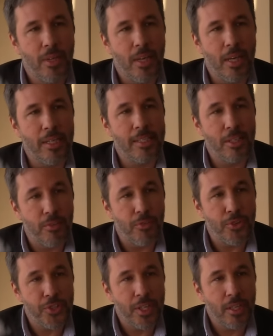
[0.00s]
And he said, "The
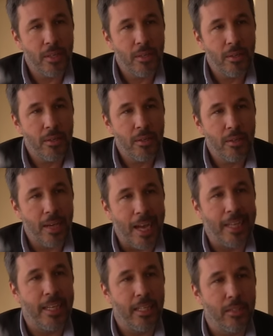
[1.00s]
first thing, I
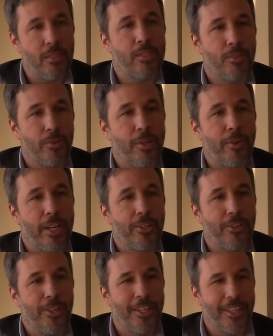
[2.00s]
kill the screenwriter,"